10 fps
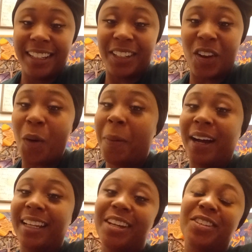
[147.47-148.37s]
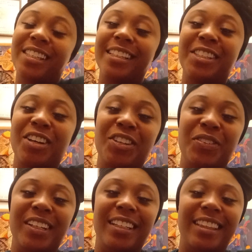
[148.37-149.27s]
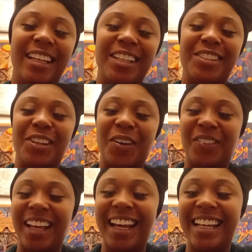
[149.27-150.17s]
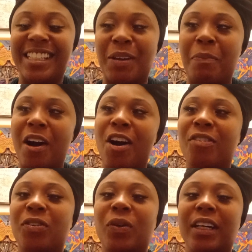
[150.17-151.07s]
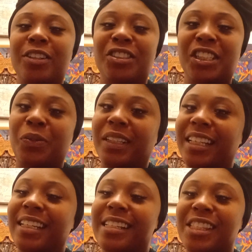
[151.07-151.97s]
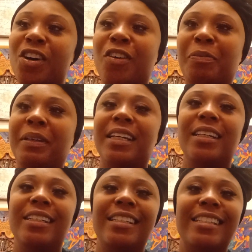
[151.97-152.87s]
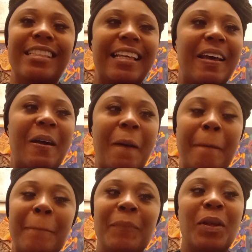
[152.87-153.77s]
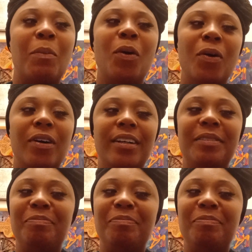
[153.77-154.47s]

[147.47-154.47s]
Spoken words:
Nobody else can tell you anything. So that is a powerful energy within itself because, boy,